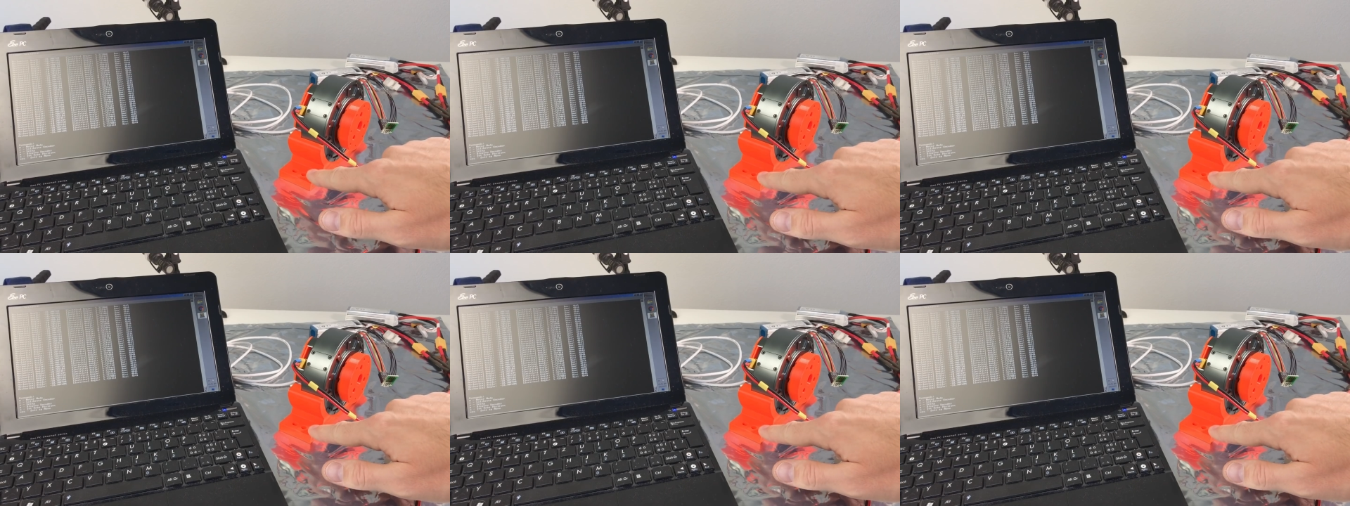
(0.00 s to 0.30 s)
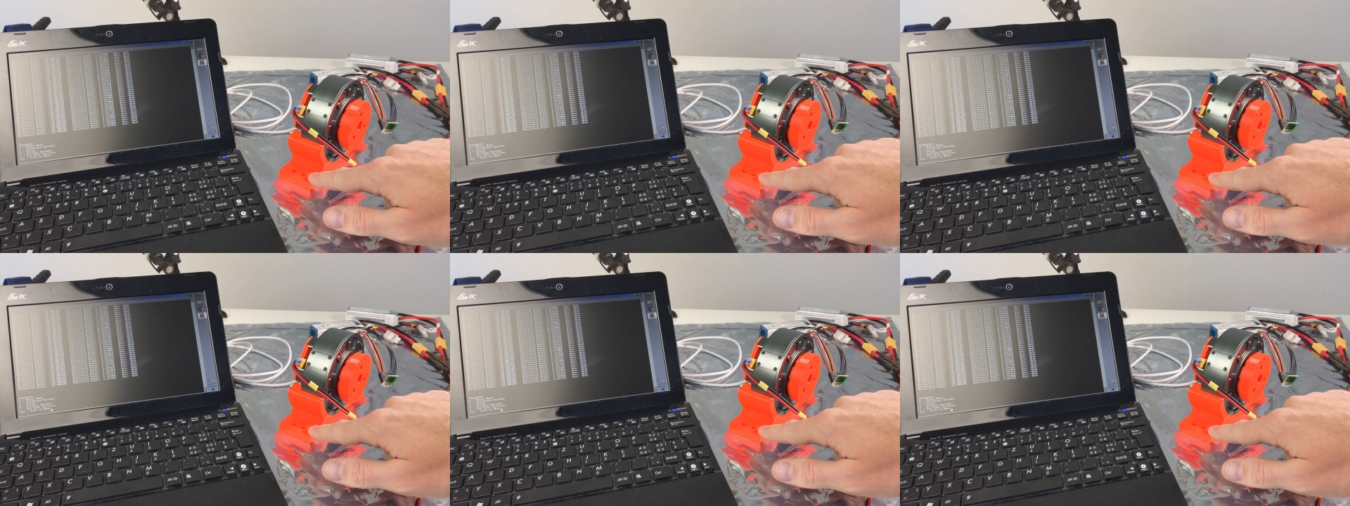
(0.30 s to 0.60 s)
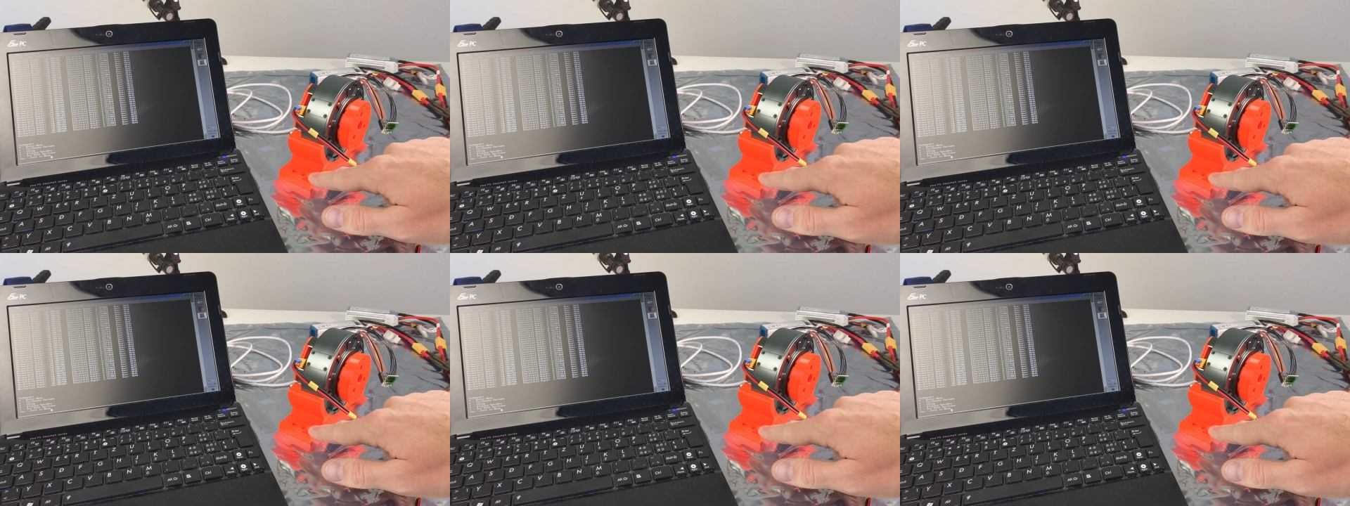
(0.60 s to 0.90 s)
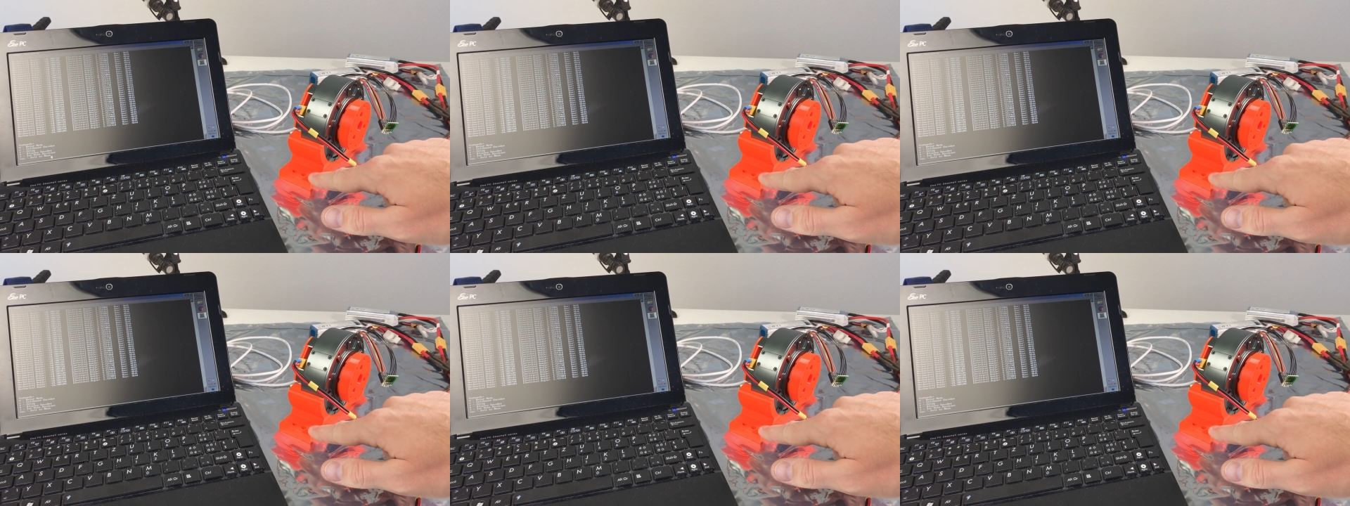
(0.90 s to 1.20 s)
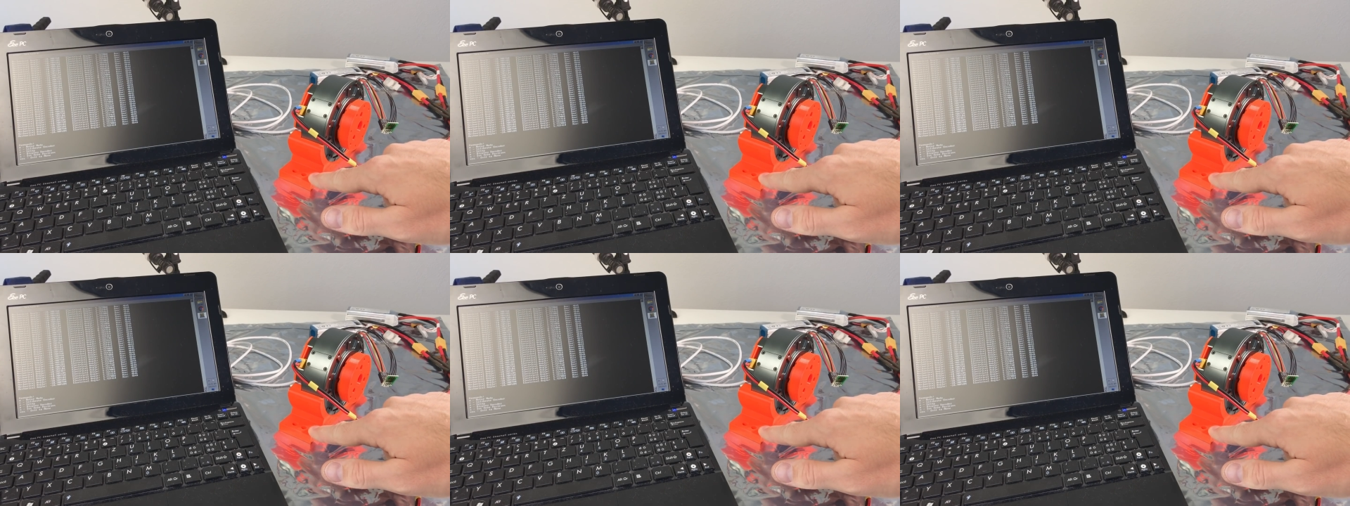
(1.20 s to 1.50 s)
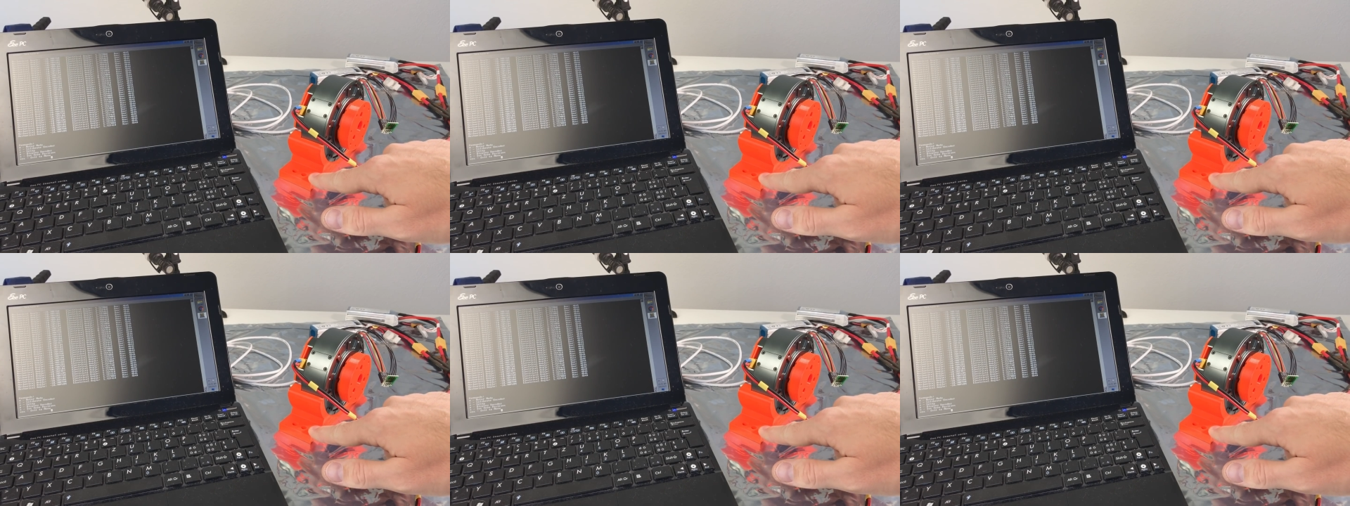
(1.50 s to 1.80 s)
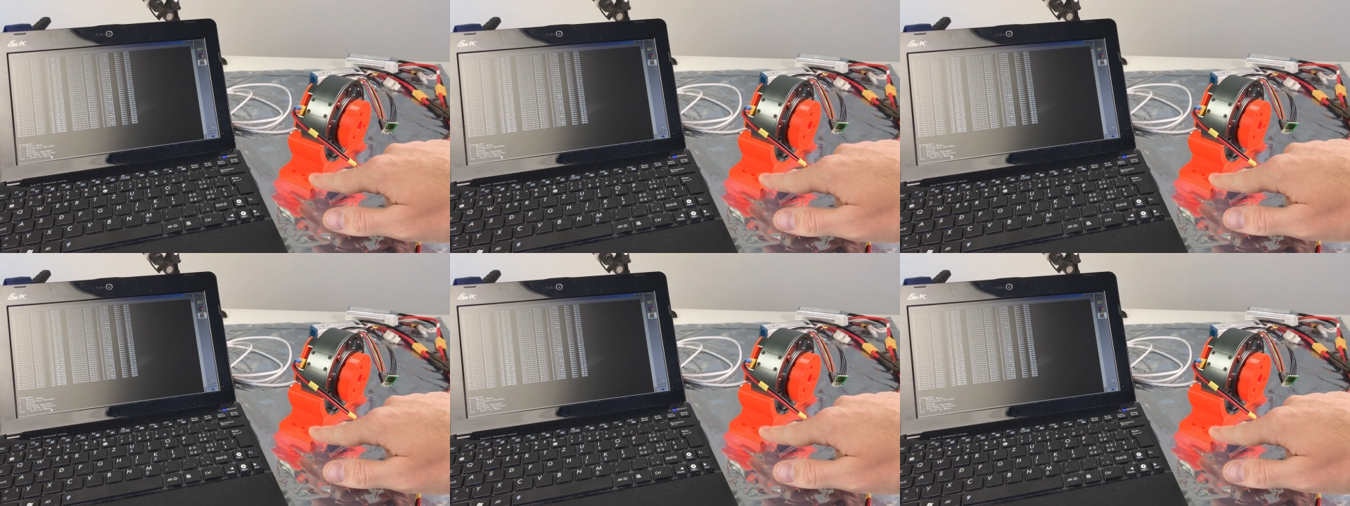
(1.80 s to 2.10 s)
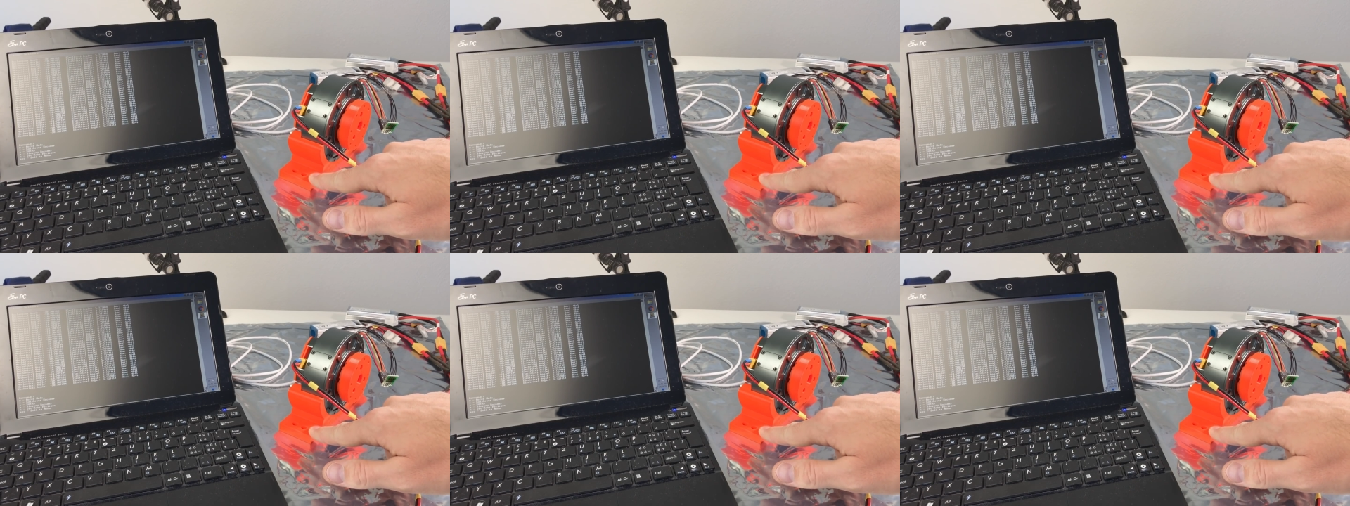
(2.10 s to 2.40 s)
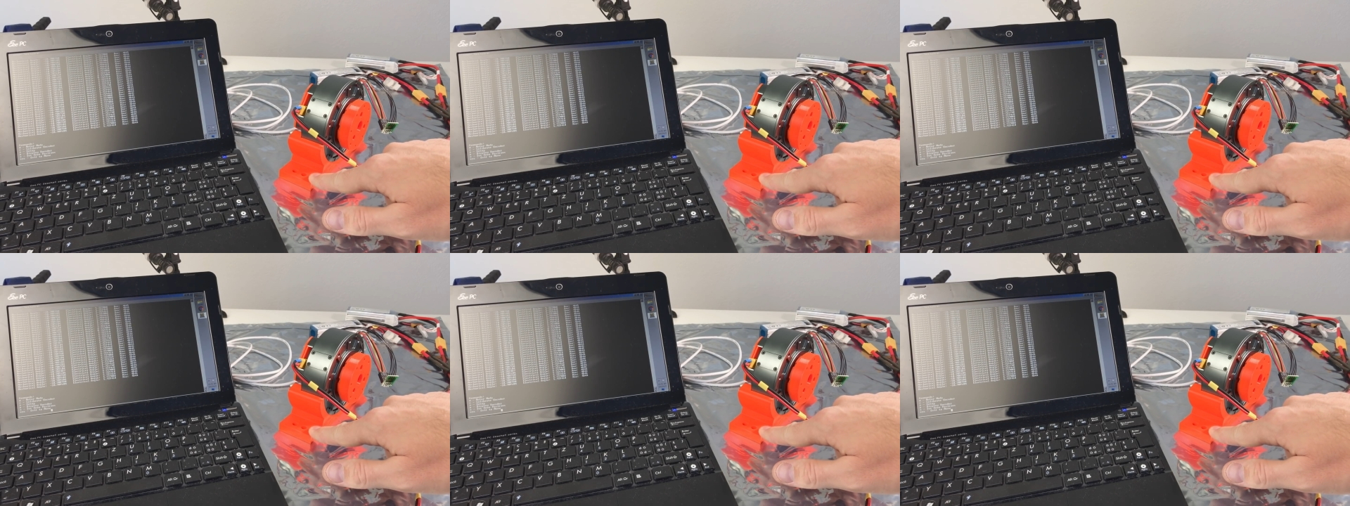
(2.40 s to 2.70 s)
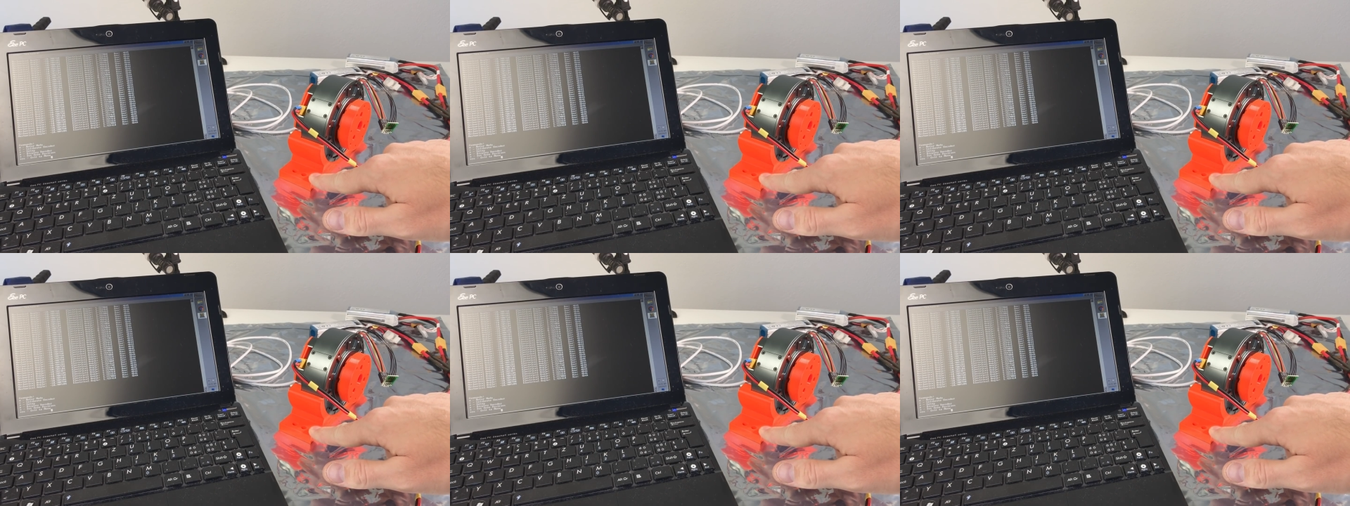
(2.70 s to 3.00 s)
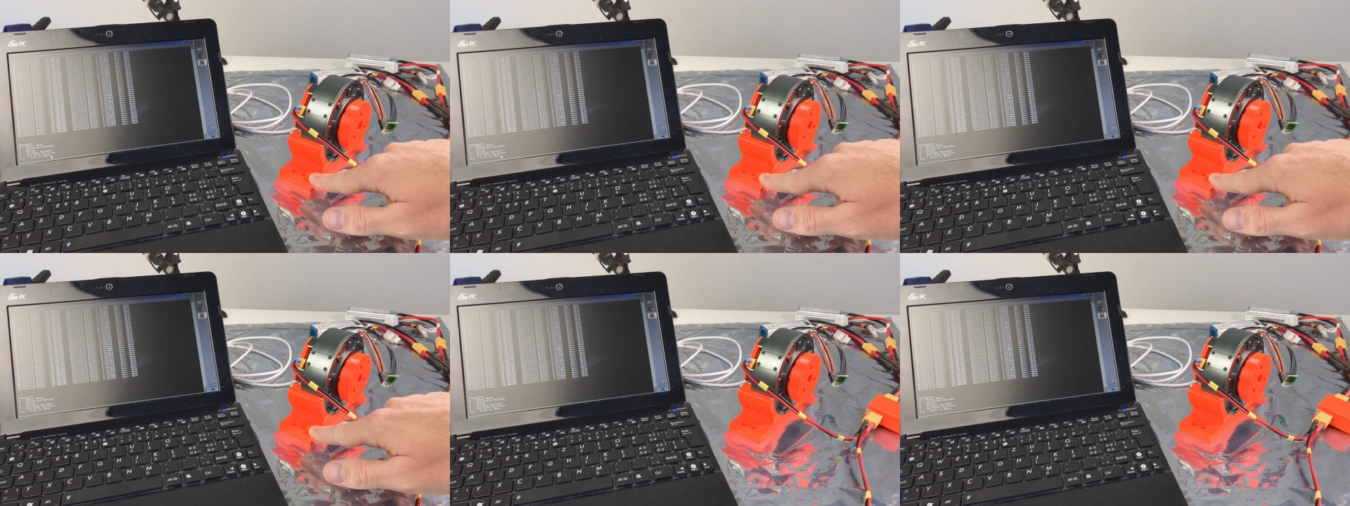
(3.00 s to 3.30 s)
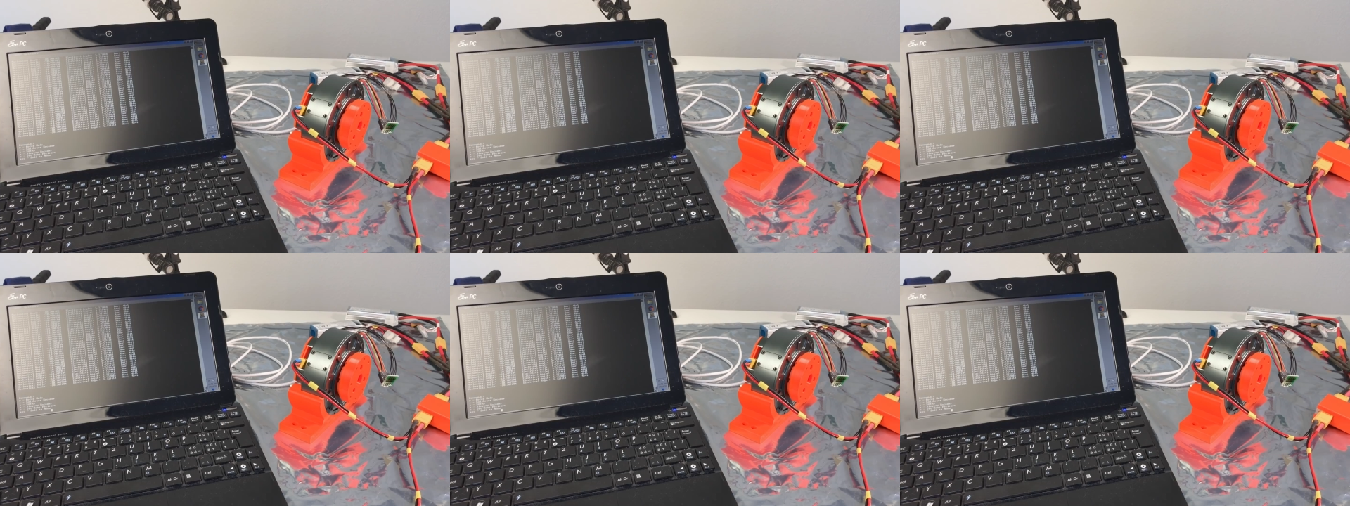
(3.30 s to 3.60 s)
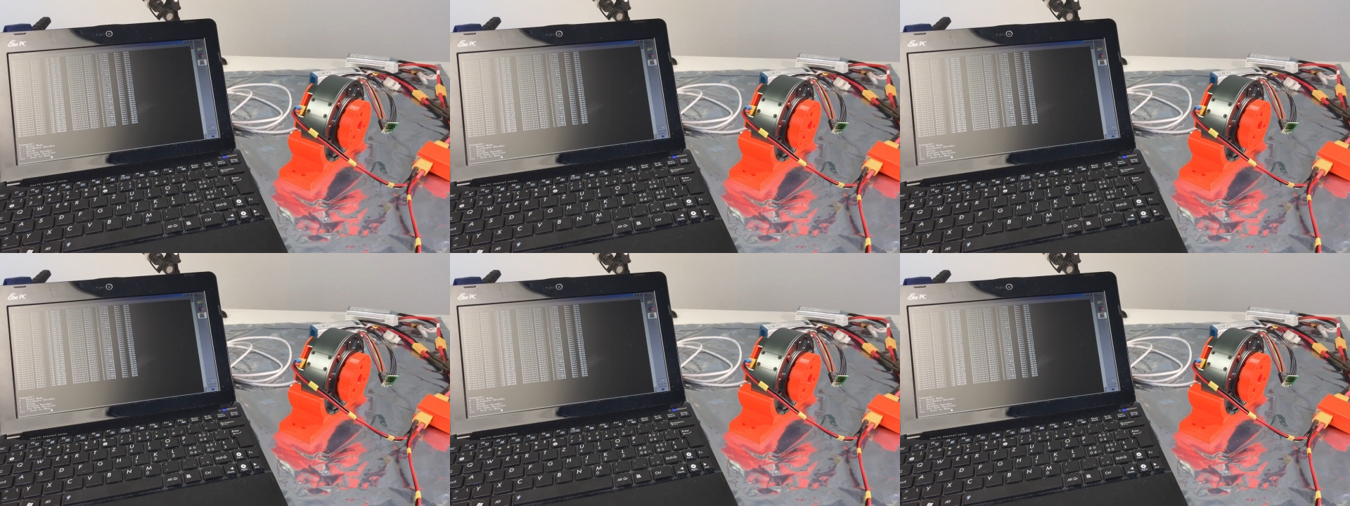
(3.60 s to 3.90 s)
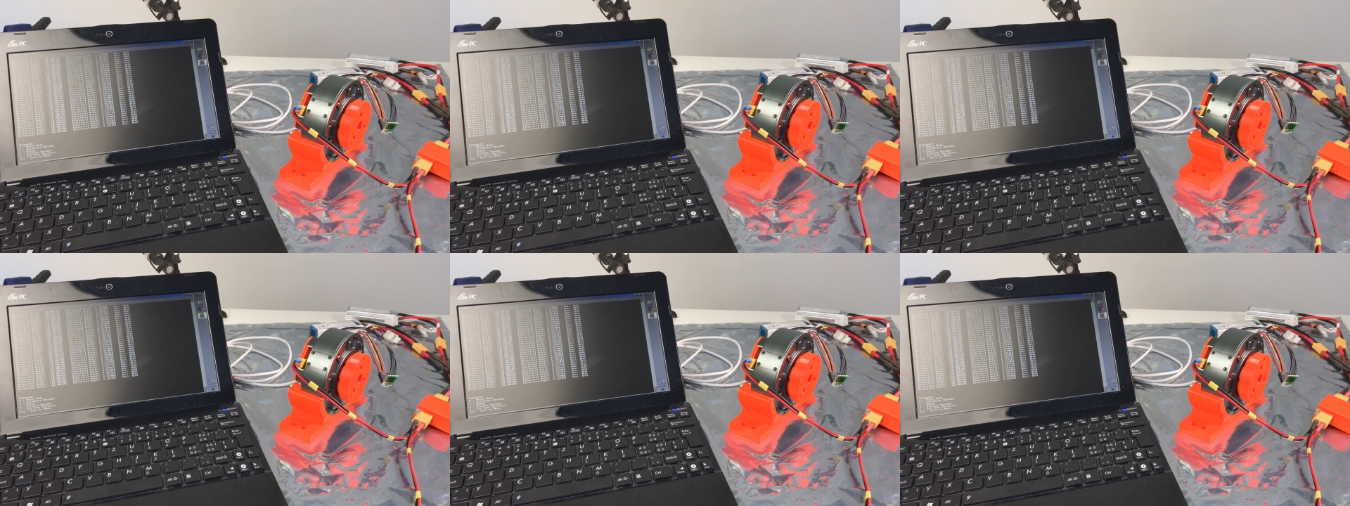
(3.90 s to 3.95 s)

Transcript: Nobody's mouth can be seen.